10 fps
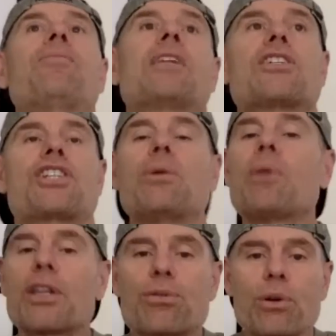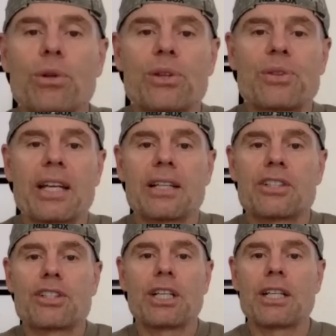She went through the thing and
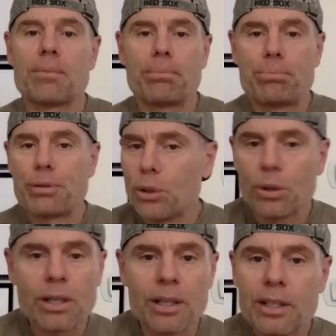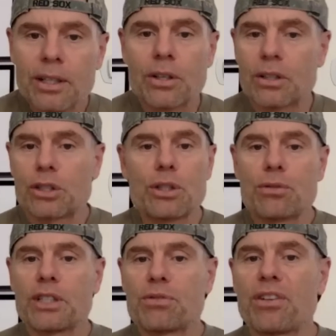she didn't puke. So
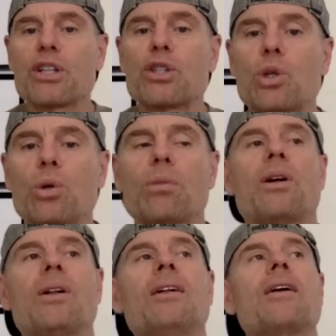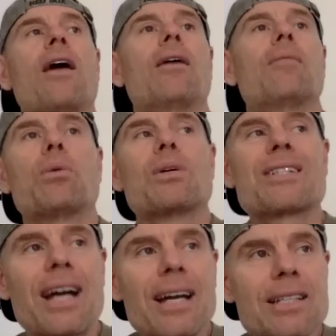it's very doable. But what's
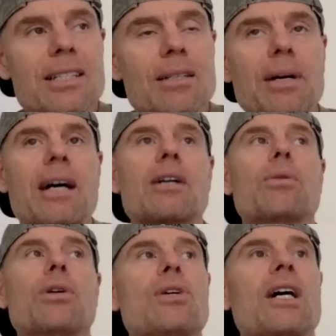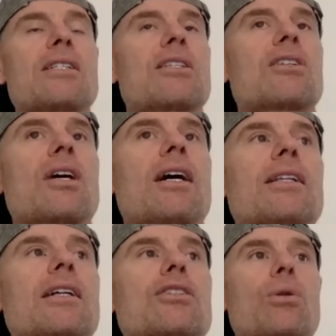nice about it, what you guys designed
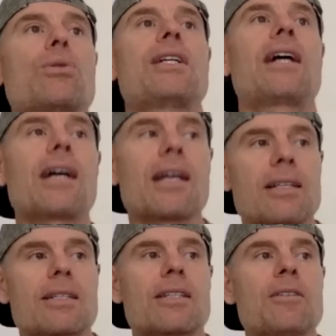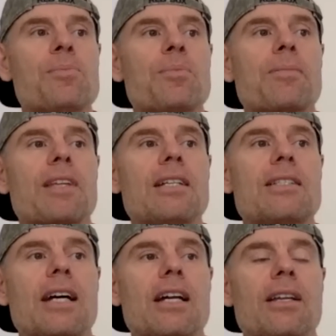that's so nice, is
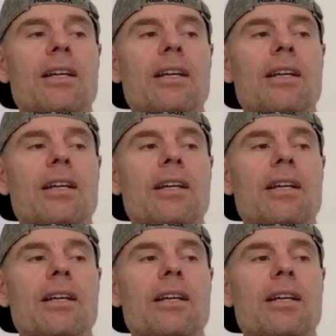that